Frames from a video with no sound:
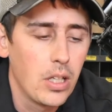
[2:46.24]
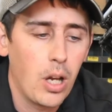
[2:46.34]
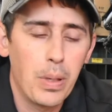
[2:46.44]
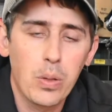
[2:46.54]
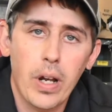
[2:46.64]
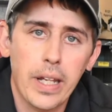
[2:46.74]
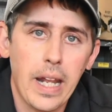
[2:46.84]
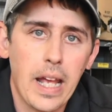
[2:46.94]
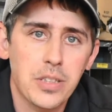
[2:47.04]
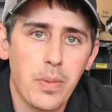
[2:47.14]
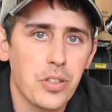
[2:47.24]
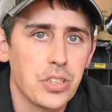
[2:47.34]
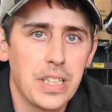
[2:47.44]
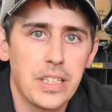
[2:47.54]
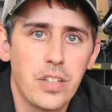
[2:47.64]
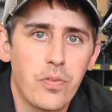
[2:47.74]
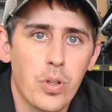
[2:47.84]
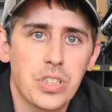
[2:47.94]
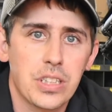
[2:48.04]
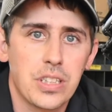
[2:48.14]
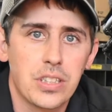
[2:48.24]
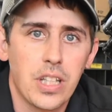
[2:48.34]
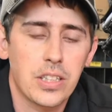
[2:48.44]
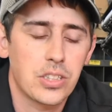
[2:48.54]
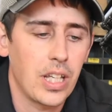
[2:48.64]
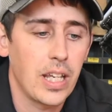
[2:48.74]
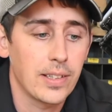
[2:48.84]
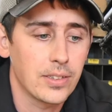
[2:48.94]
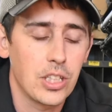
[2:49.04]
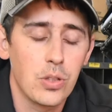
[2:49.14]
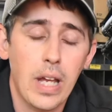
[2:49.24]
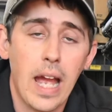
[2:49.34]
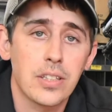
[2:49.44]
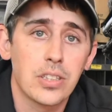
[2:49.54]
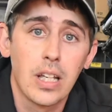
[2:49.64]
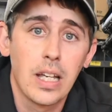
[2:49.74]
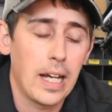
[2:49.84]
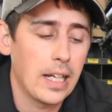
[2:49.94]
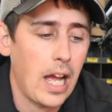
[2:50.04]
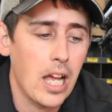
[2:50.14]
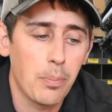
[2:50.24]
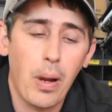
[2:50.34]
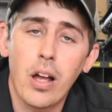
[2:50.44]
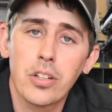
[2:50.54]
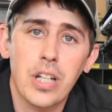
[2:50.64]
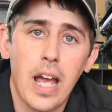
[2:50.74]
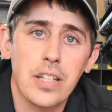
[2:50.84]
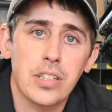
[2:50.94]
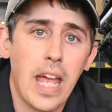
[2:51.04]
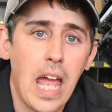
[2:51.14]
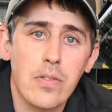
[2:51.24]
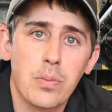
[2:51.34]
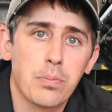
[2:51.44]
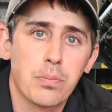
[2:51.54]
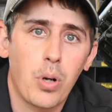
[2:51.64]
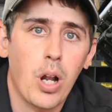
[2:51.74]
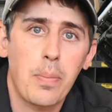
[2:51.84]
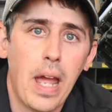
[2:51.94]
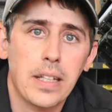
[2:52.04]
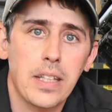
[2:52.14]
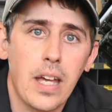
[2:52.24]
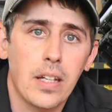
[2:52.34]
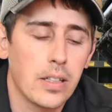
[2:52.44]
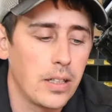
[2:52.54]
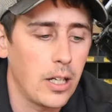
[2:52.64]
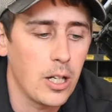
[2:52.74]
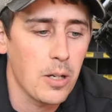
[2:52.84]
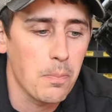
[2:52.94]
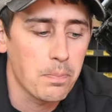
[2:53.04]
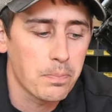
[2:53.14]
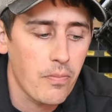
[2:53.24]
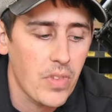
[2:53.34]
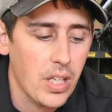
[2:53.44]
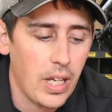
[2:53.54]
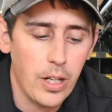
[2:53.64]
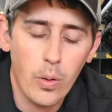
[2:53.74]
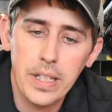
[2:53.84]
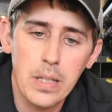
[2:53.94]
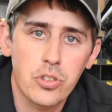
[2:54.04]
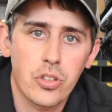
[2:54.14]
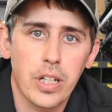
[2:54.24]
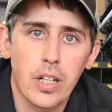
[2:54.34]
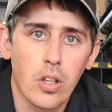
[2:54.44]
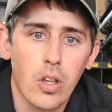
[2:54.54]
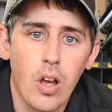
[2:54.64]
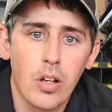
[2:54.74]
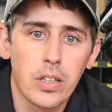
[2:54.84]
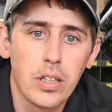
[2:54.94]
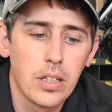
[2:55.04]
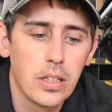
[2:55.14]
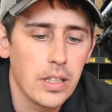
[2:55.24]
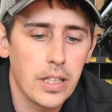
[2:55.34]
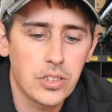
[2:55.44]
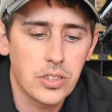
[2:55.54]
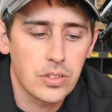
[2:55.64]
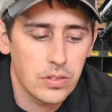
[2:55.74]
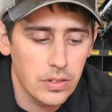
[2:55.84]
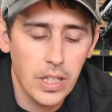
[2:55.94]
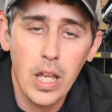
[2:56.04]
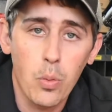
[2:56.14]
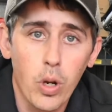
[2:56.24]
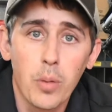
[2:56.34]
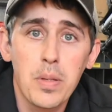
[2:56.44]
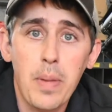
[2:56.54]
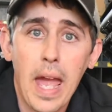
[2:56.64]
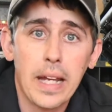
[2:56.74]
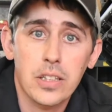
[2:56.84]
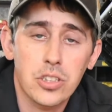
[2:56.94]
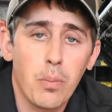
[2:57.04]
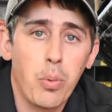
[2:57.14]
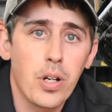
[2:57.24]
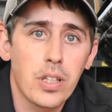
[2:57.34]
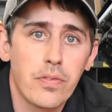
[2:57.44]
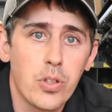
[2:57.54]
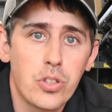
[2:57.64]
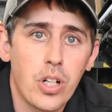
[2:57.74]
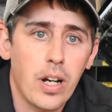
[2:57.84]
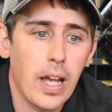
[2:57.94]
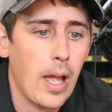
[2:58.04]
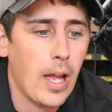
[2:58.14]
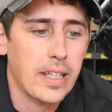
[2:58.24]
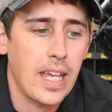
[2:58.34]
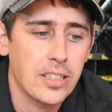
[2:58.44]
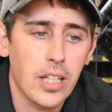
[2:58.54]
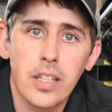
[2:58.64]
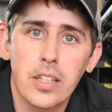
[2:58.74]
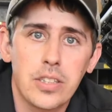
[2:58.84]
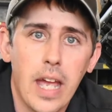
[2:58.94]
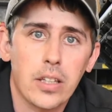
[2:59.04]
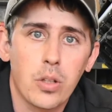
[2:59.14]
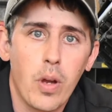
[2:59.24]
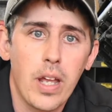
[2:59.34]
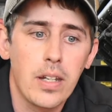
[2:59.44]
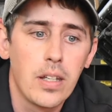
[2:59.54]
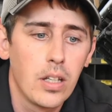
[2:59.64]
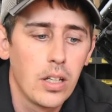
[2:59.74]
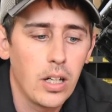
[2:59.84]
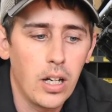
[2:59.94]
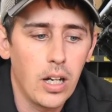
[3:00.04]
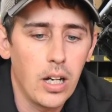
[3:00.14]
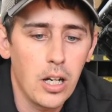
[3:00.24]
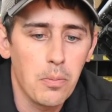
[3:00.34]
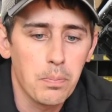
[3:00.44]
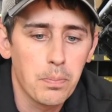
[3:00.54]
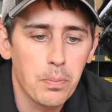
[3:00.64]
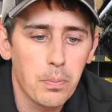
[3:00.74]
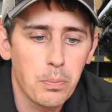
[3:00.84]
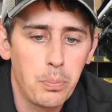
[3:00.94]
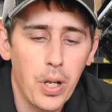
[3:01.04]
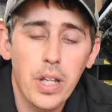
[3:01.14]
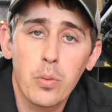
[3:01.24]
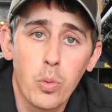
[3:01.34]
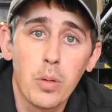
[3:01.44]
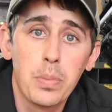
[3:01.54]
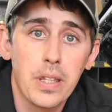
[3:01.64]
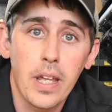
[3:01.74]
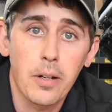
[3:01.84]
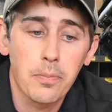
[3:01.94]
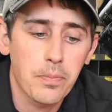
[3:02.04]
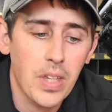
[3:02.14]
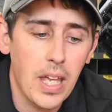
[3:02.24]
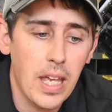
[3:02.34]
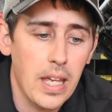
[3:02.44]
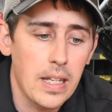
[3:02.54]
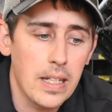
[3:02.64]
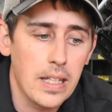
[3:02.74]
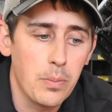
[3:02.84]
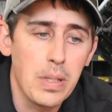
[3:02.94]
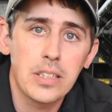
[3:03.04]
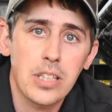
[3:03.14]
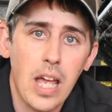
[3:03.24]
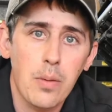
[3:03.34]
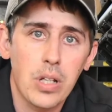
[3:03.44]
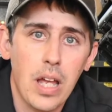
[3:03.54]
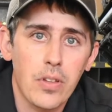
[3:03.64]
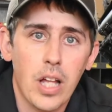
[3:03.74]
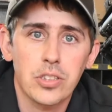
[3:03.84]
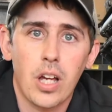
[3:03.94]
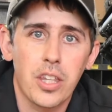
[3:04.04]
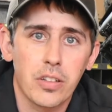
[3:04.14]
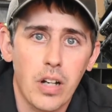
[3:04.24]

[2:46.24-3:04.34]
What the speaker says: A big one I get asked about is a DT-466, and to you guys, I apologize, I haven't brought it back yet. I know I keep stringing it along. It will be back at some point in the future. I can't tell you exactly when, but it will be there. And in the meantime, we have lots of other